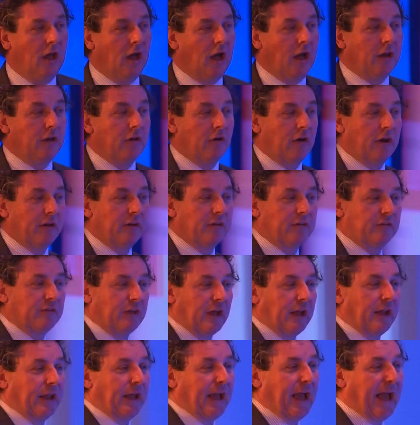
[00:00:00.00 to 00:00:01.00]
and you're
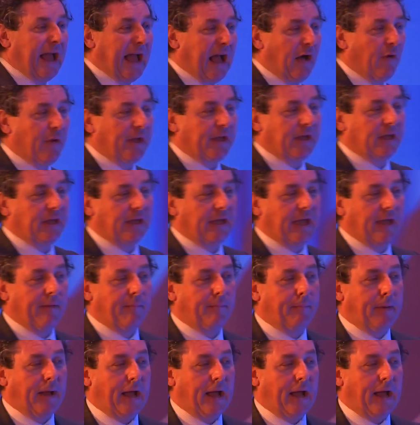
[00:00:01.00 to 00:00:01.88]
understanding how it can get